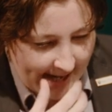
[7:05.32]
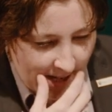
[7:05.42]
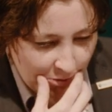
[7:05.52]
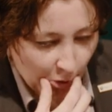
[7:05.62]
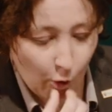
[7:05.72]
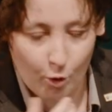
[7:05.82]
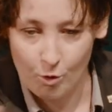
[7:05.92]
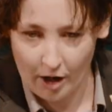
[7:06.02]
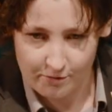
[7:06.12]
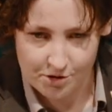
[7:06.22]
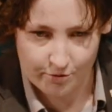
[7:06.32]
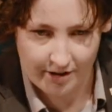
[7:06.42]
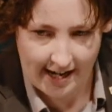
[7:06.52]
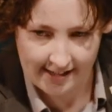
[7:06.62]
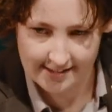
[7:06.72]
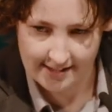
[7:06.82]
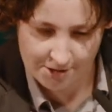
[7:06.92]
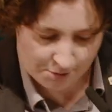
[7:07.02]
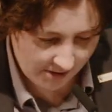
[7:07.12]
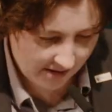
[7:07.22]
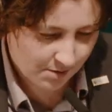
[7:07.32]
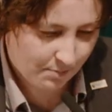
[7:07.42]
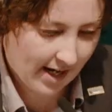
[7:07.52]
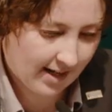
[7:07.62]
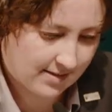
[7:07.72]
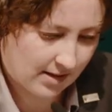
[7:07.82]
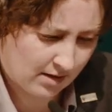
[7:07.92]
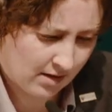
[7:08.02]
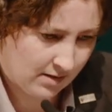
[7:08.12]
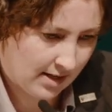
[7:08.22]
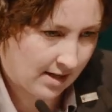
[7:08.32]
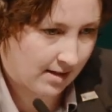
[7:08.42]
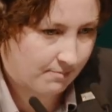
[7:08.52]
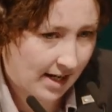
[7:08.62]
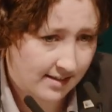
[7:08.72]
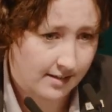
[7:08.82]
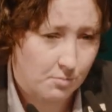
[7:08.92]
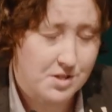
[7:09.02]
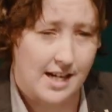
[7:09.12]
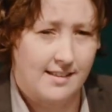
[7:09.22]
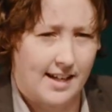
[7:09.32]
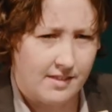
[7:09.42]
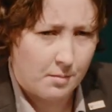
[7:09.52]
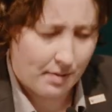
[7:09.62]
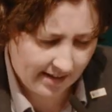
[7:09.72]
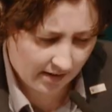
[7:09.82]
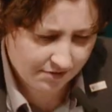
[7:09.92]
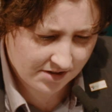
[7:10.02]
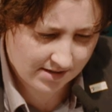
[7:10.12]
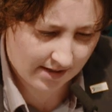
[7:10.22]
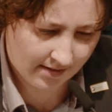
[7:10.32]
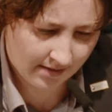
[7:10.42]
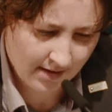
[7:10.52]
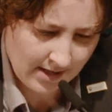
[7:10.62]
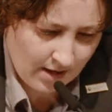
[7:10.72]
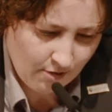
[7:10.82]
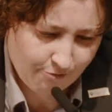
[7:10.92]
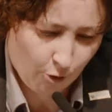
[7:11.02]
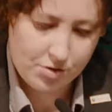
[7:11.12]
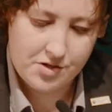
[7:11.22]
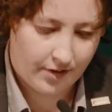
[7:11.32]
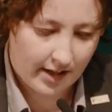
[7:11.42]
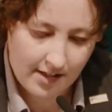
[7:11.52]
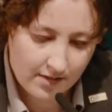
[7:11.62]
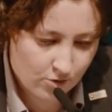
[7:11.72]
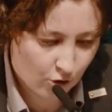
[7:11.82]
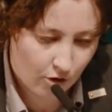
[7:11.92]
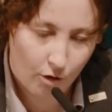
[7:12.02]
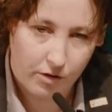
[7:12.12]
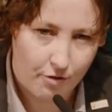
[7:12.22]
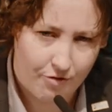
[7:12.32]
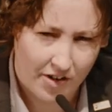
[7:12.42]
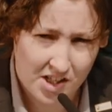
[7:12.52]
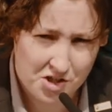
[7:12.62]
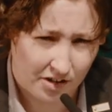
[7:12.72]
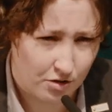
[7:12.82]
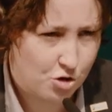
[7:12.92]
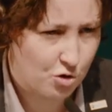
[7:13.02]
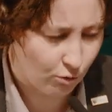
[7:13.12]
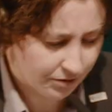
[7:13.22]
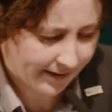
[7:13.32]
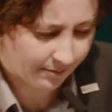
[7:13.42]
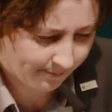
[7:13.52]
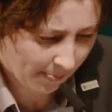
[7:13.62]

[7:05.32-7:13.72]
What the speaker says: Now, the local council reacted as you would expect, and they ended up sending in the bailiffs and forcefully took all their furniture and sold it.